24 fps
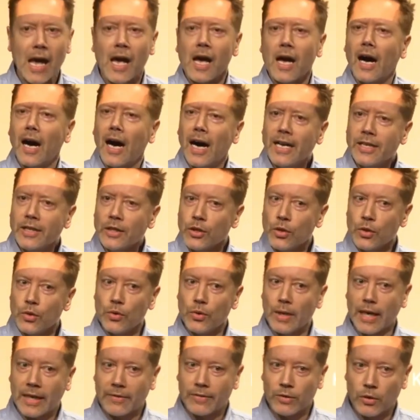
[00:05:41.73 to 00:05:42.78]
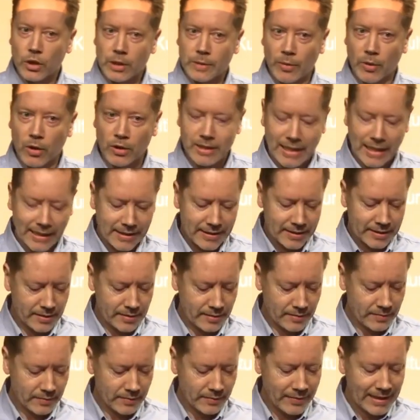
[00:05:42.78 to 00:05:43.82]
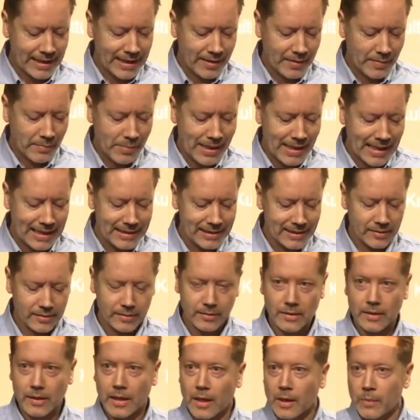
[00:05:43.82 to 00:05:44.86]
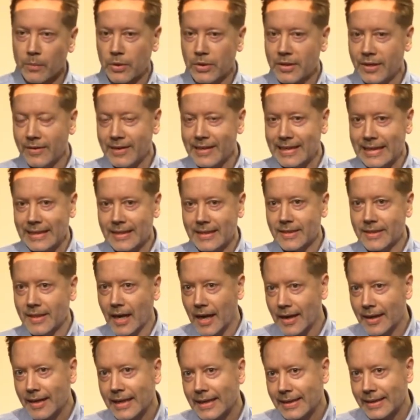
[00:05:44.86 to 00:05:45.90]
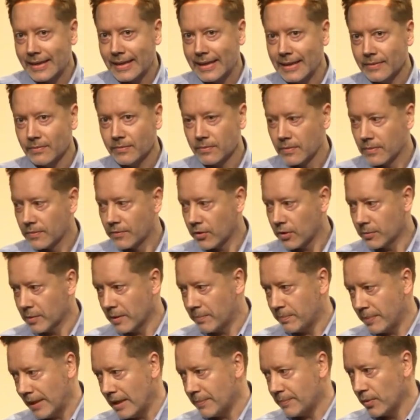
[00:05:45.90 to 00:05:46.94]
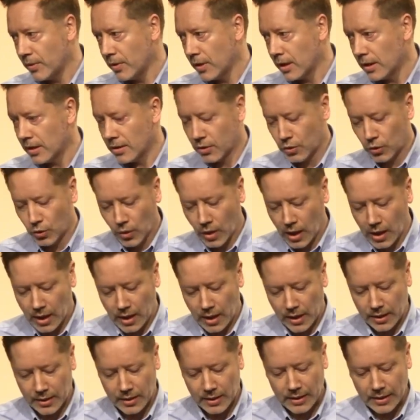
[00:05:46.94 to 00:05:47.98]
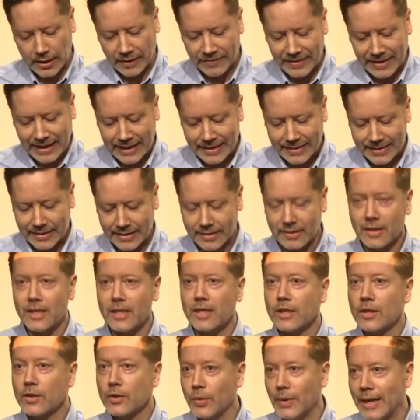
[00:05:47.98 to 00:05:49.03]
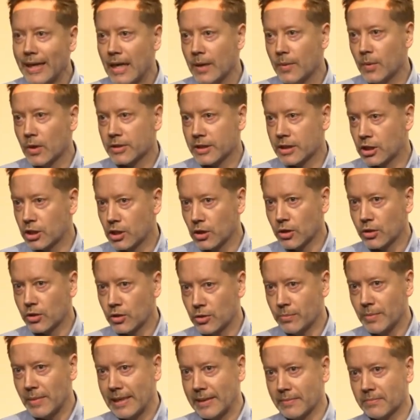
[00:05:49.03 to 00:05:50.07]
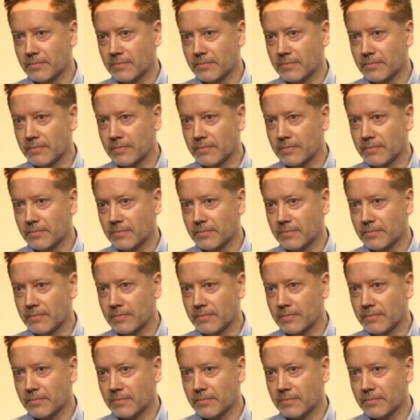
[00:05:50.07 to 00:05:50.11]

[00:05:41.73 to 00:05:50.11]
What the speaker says: I knew Equinor's projects were bad, but hearing it directly from the people who are affected really was a shock to me.